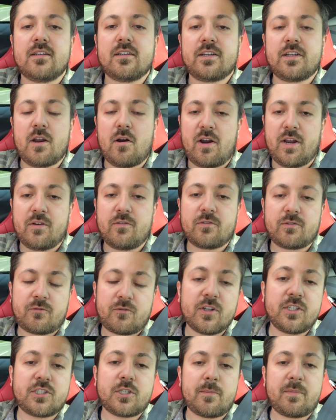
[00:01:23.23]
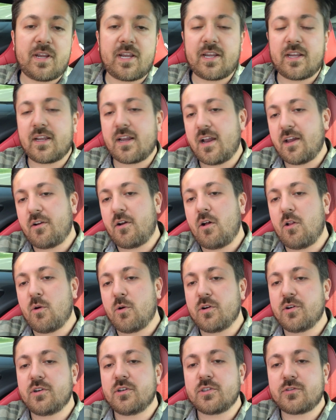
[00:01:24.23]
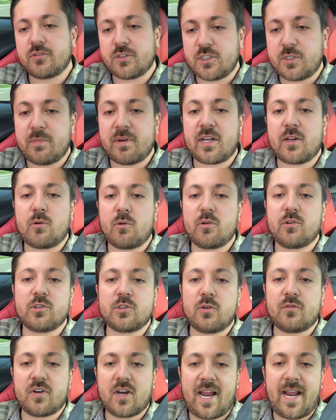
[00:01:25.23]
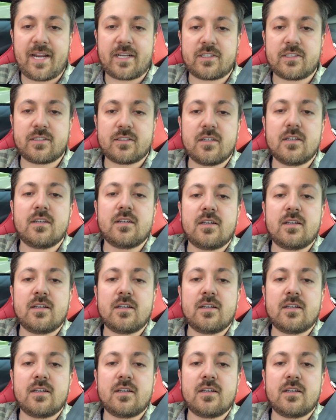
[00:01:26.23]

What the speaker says: You know, on free shipping on all orders, free shipping on orders over X.